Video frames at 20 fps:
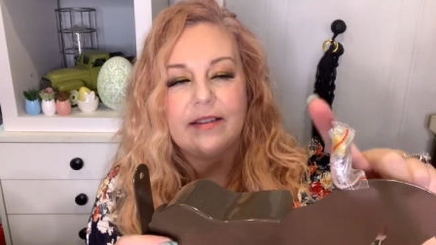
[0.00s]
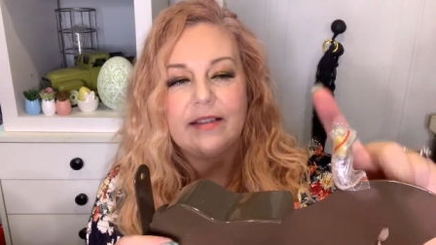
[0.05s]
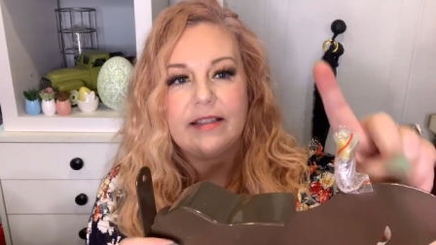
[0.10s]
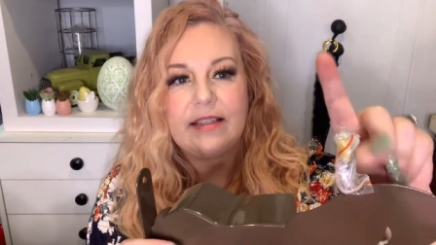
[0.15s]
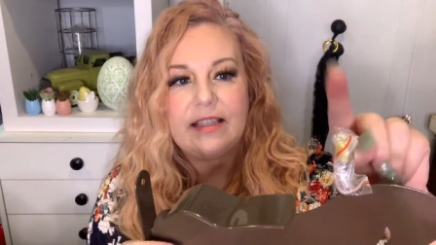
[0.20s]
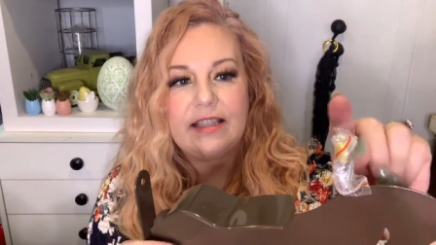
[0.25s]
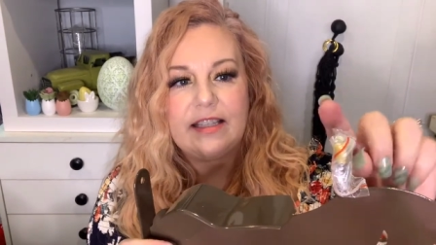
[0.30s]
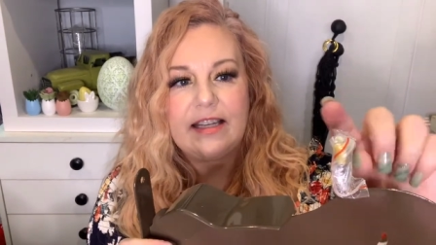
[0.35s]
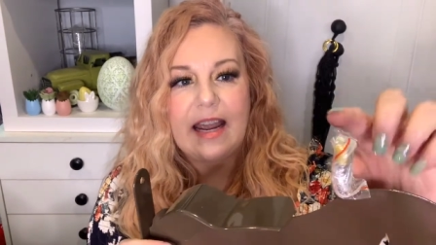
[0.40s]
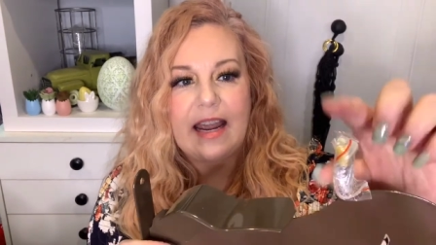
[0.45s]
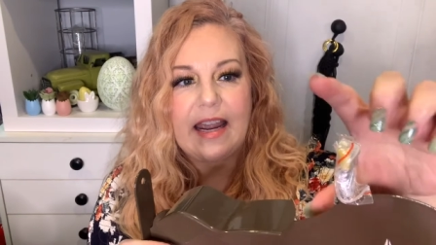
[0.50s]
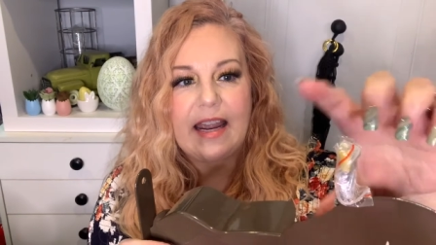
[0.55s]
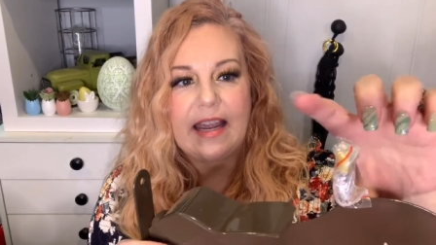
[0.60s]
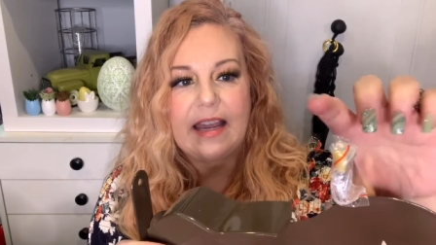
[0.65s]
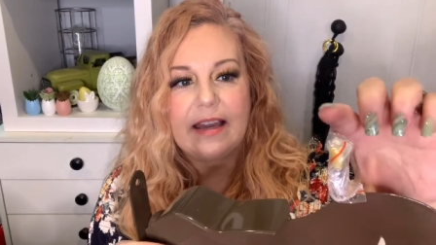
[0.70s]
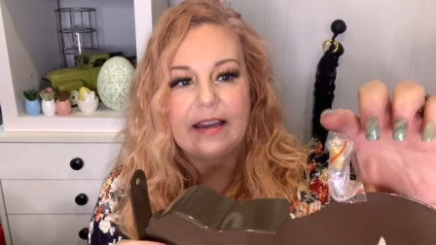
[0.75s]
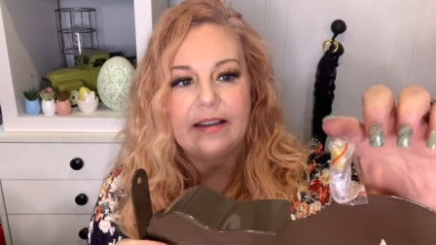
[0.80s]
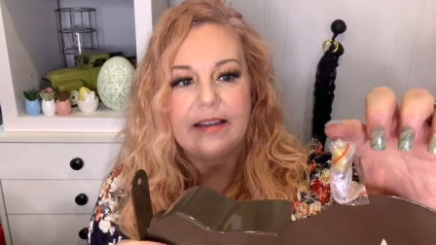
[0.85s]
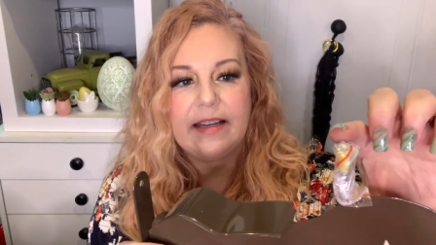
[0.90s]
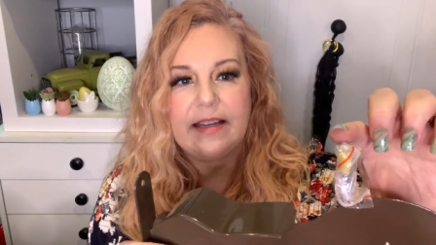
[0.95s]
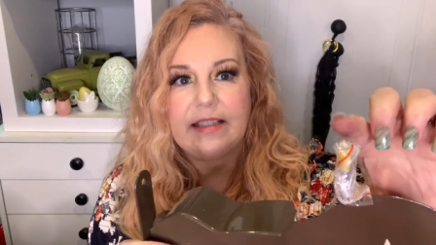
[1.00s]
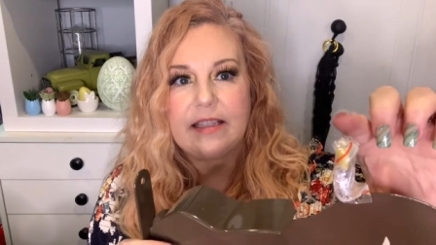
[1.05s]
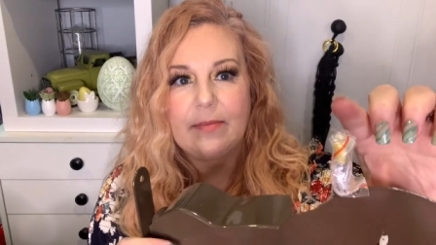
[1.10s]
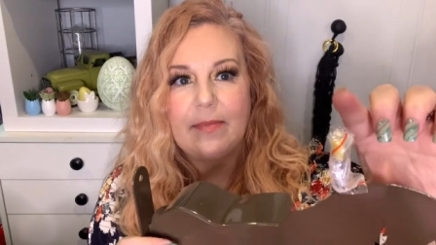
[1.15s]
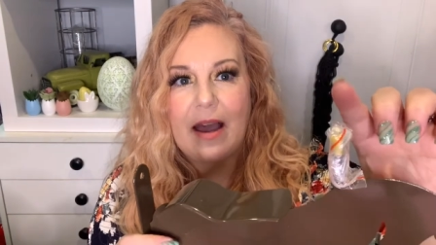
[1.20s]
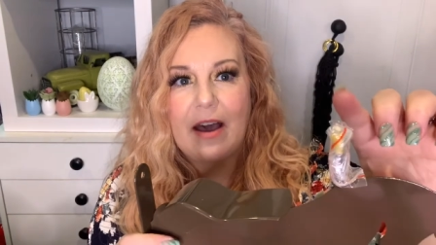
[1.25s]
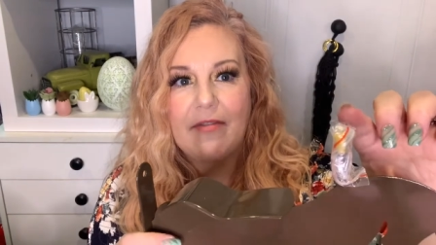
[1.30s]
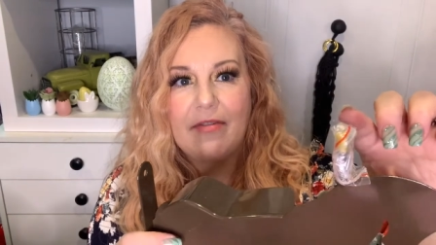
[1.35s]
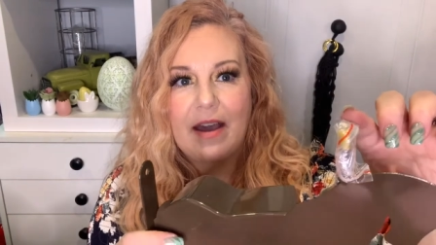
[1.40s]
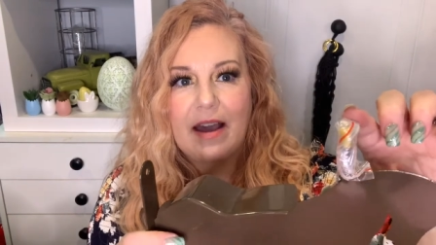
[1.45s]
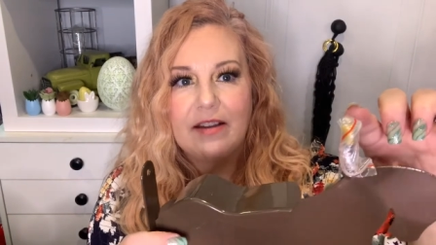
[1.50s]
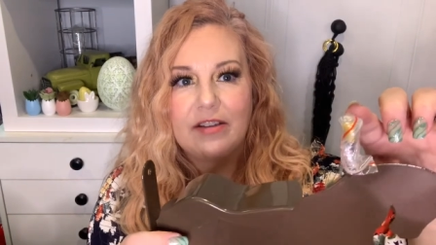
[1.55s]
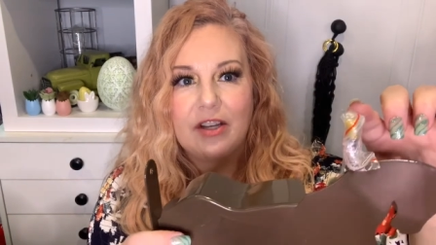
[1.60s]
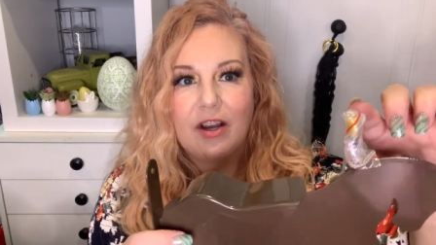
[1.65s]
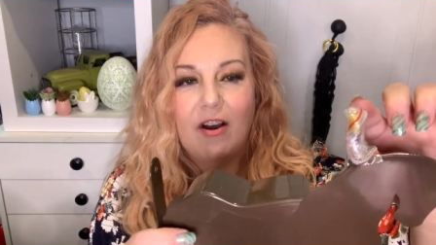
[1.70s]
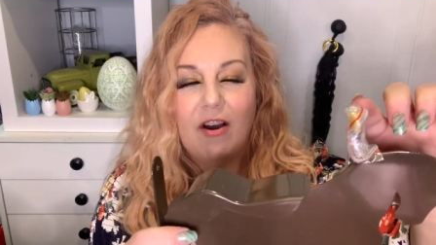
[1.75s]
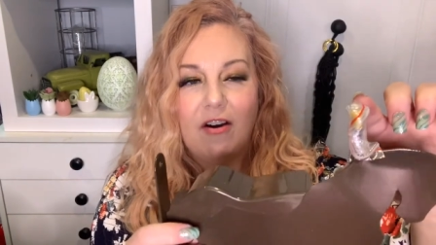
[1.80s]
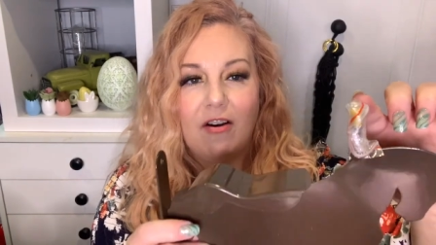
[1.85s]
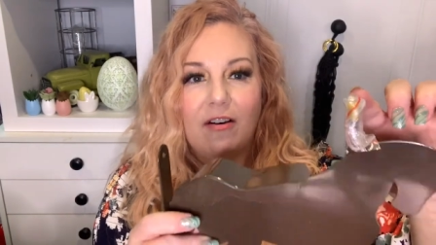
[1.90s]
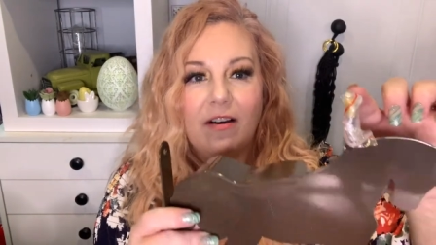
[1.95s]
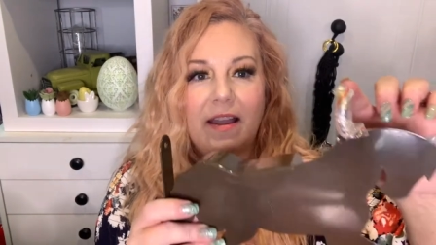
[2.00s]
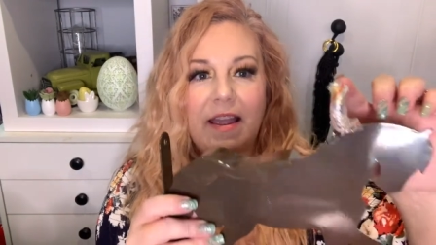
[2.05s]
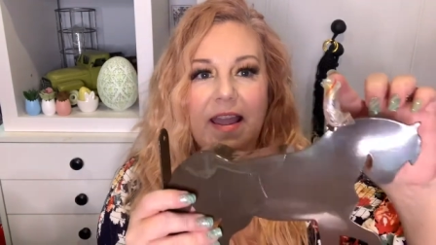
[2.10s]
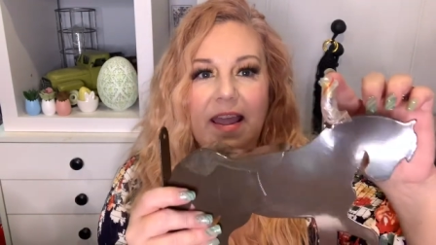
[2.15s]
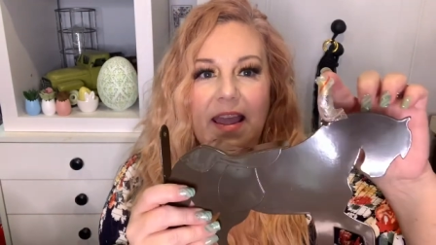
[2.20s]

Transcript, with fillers: stake. It's about that tall.